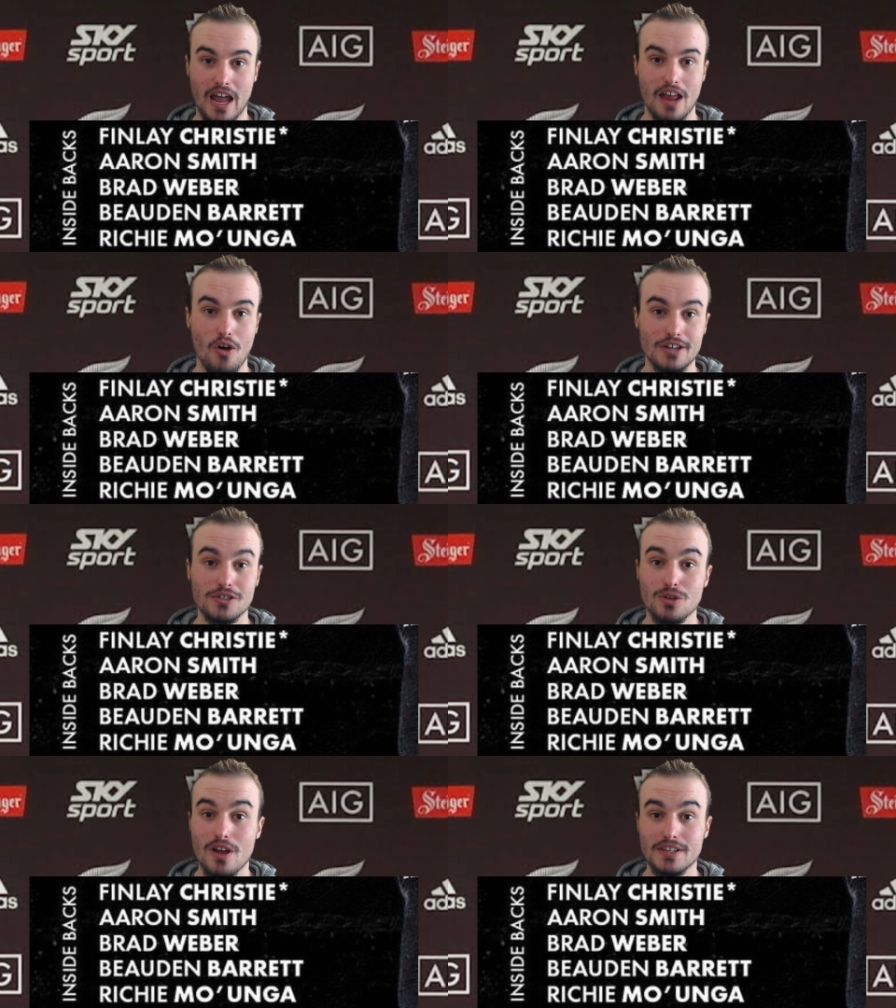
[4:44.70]
and I
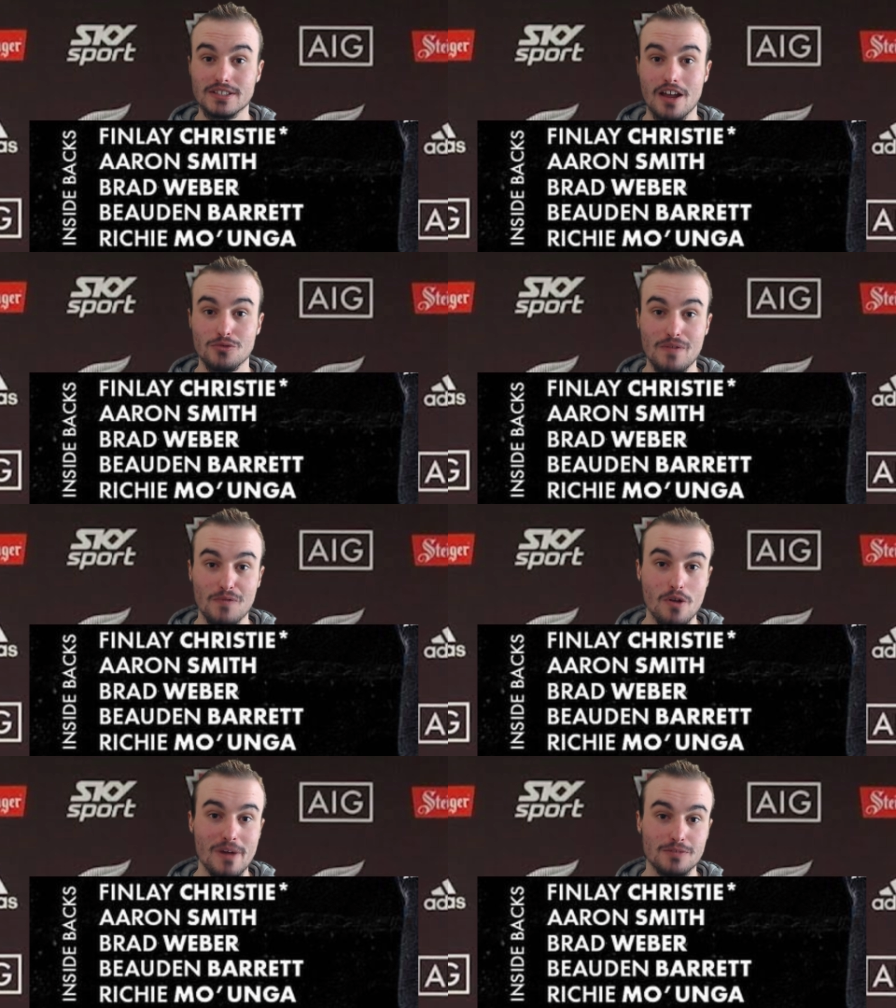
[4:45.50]
do like this country
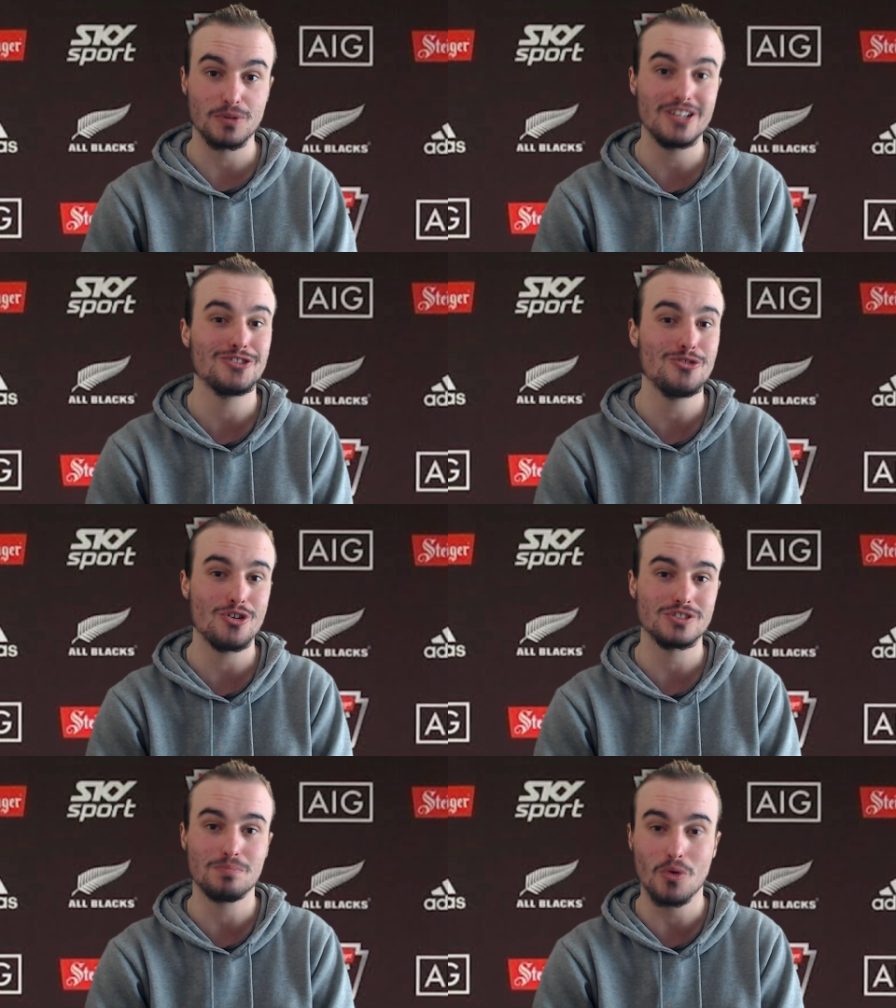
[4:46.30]
very much. Please do
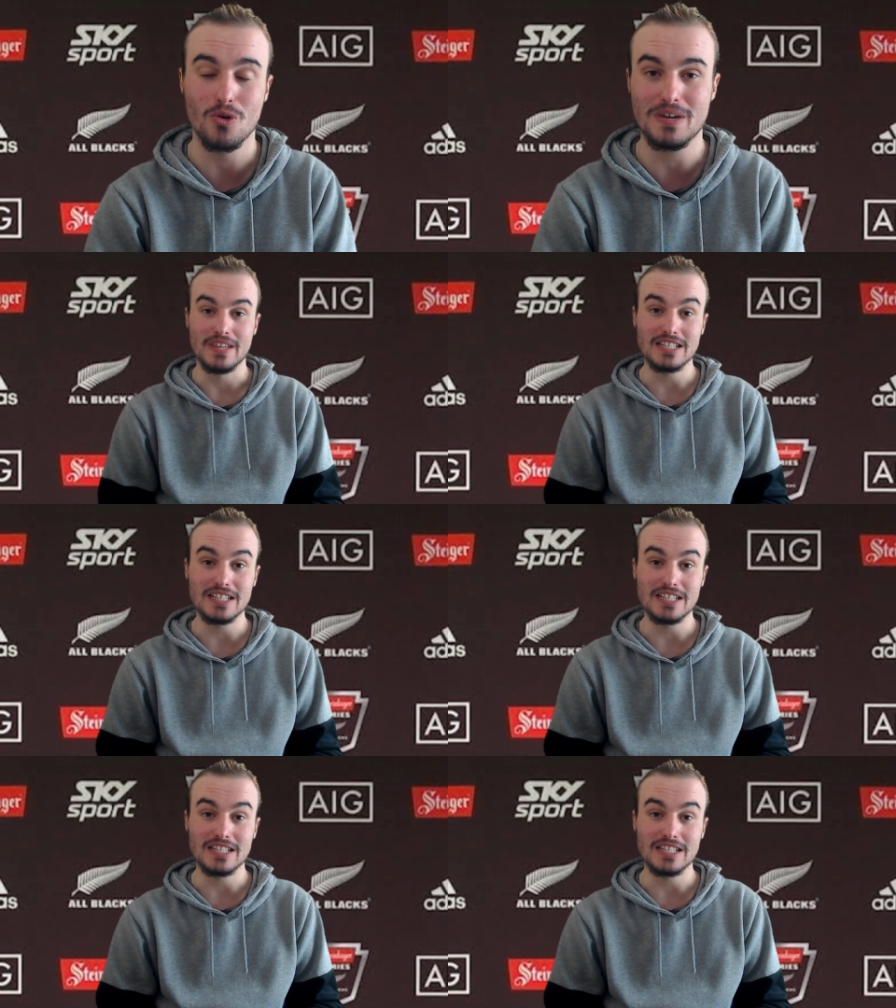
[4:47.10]
not deport me.